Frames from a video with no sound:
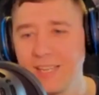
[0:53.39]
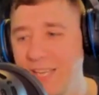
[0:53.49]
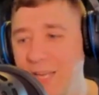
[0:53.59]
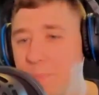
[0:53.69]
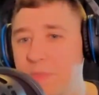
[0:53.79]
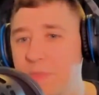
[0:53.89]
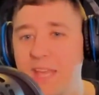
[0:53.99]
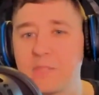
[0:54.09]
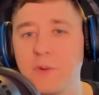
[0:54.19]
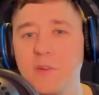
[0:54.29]
Yep.
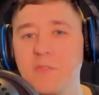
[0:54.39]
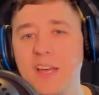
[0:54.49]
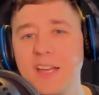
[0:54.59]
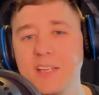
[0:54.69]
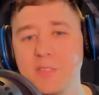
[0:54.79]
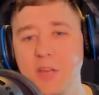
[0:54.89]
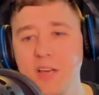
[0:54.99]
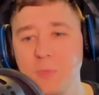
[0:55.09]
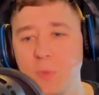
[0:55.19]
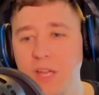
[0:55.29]
Thanks for inviting us
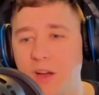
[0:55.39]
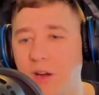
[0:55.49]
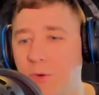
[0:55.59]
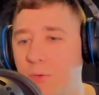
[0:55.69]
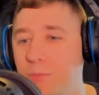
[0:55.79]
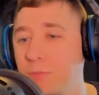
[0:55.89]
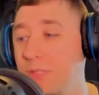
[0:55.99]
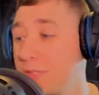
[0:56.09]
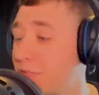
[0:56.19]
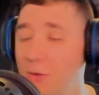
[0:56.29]
on. We are
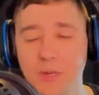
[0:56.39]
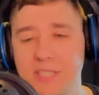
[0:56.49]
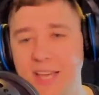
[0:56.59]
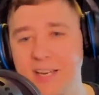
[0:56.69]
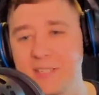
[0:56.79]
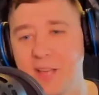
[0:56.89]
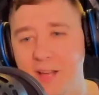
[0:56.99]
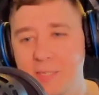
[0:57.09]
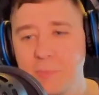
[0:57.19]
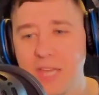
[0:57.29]
so excited to
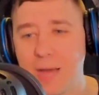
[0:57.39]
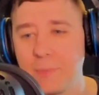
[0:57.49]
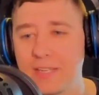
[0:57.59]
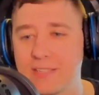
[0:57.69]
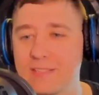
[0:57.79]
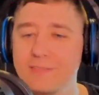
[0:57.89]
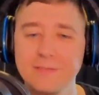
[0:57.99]
talk some comics.